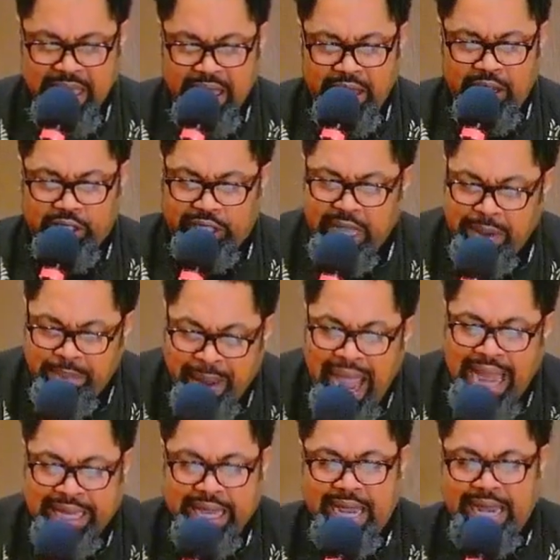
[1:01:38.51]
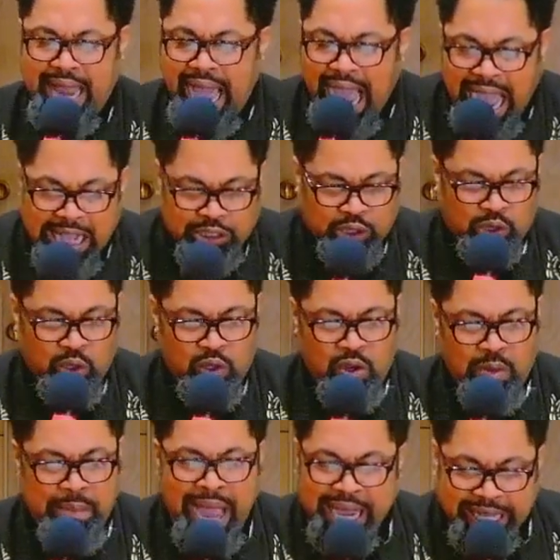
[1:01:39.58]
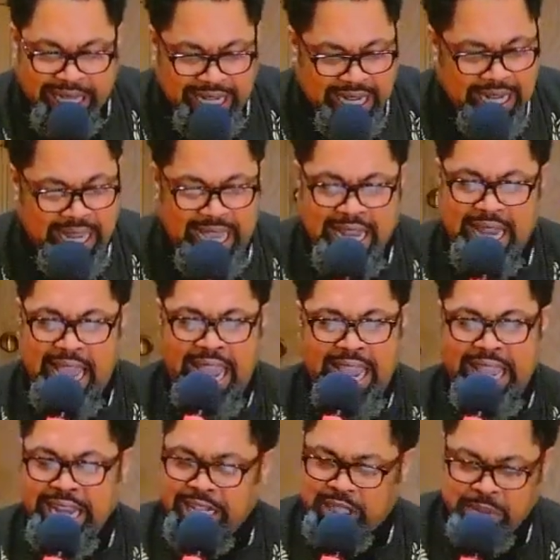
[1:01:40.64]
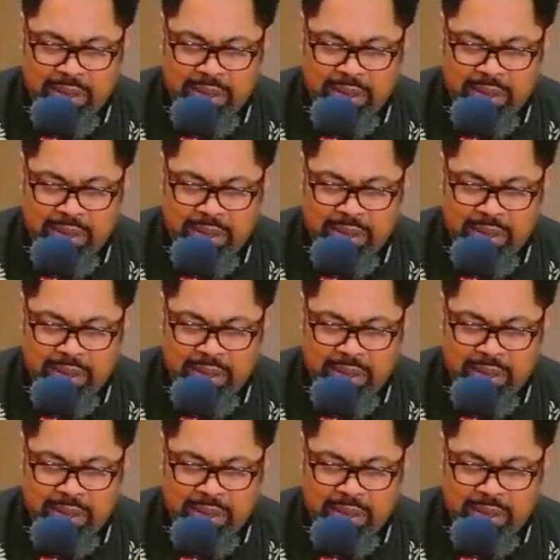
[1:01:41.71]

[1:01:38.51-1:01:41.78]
You see, back in high school, school back in the late 80s,